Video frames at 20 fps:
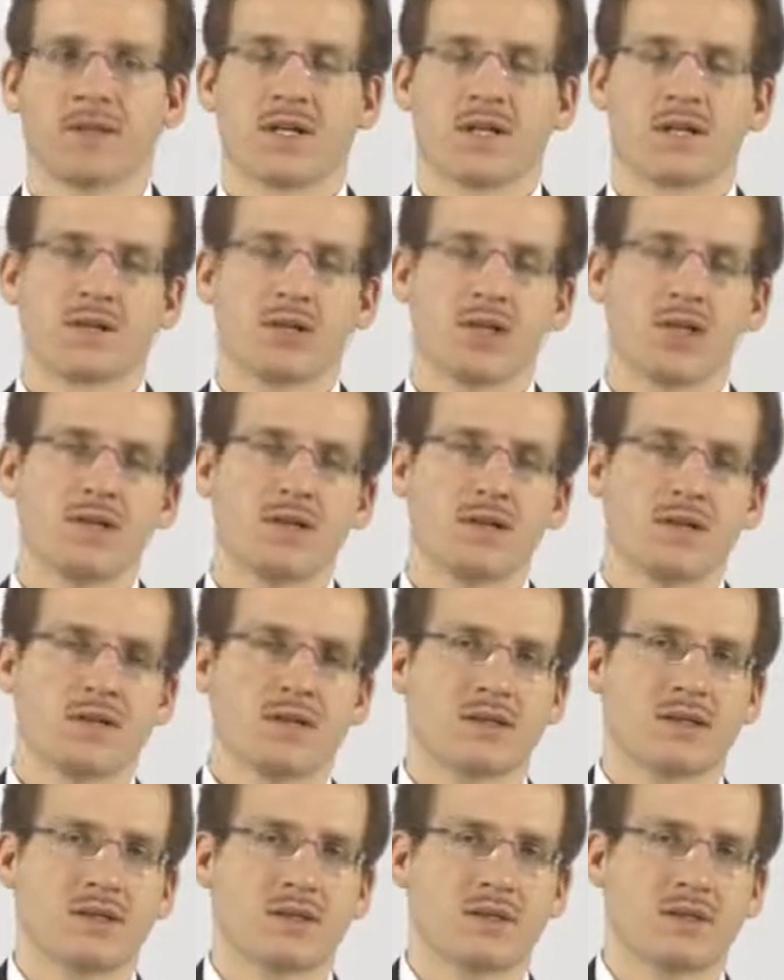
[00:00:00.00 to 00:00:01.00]
Channels
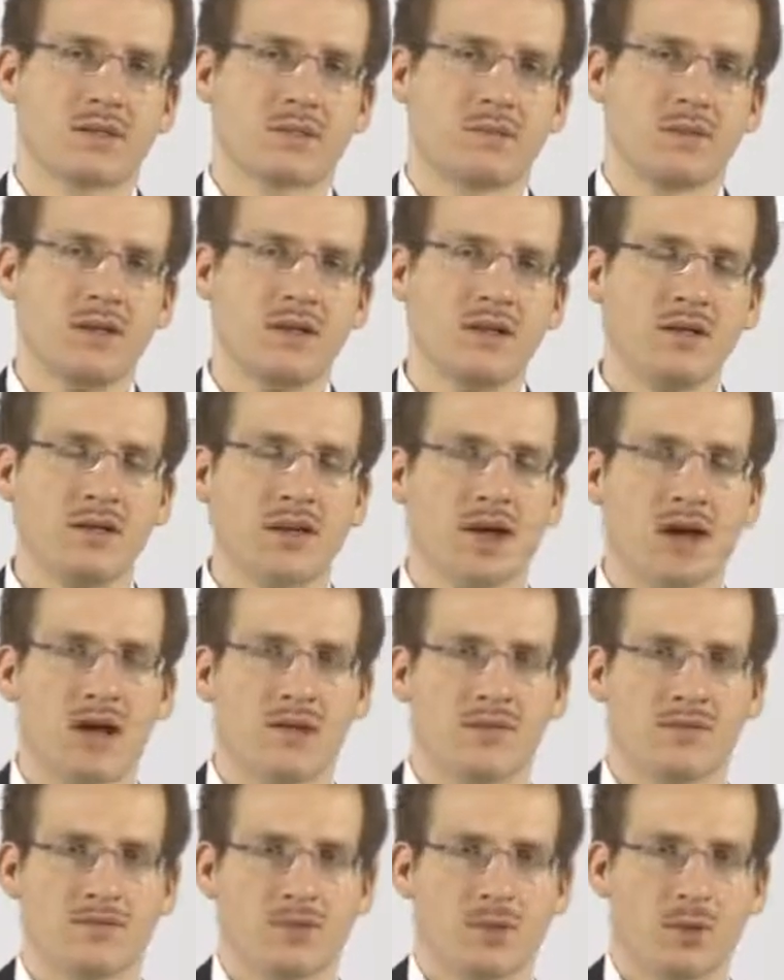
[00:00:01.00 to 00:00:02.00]
in CSP
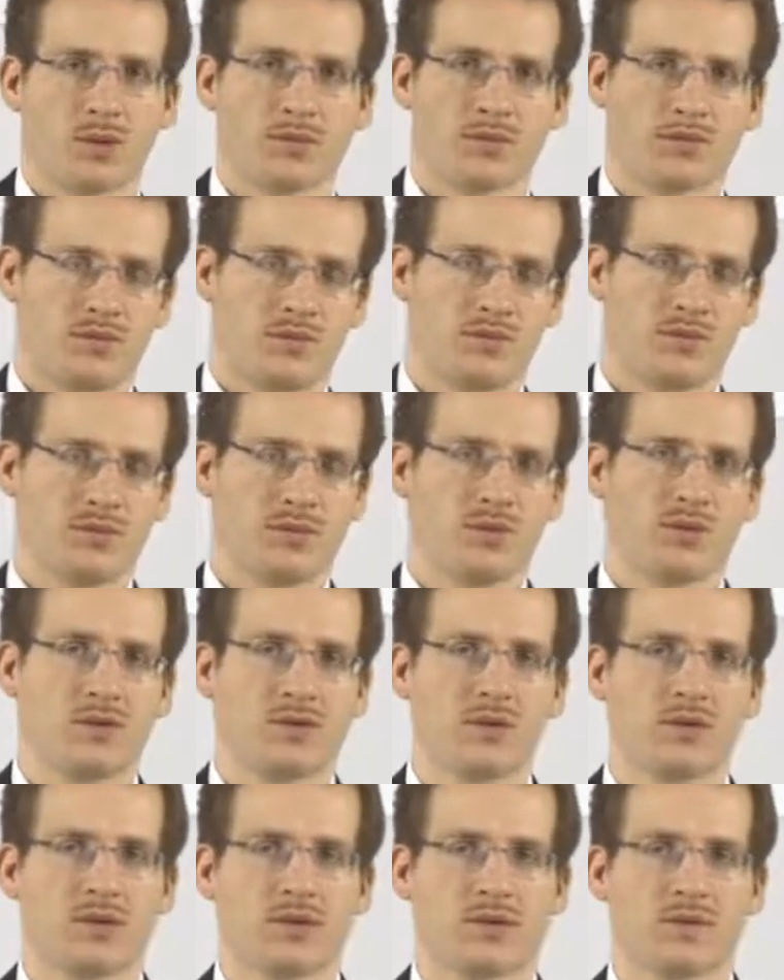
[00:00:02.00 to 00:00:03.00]
have, for
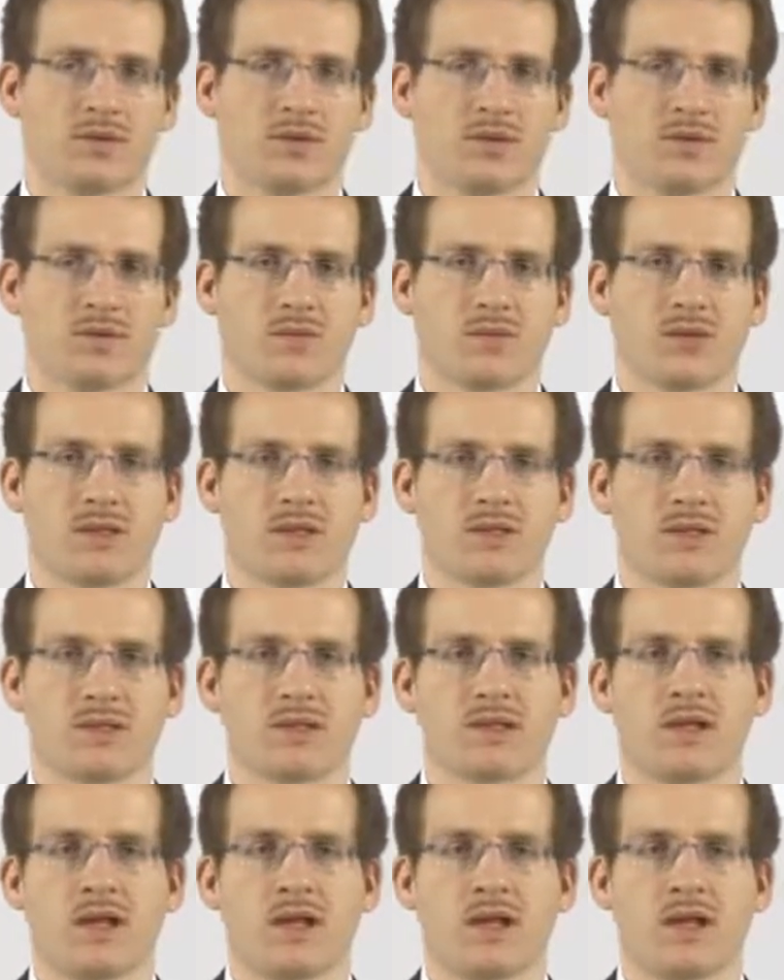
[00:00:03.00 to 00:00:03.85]
some reasons,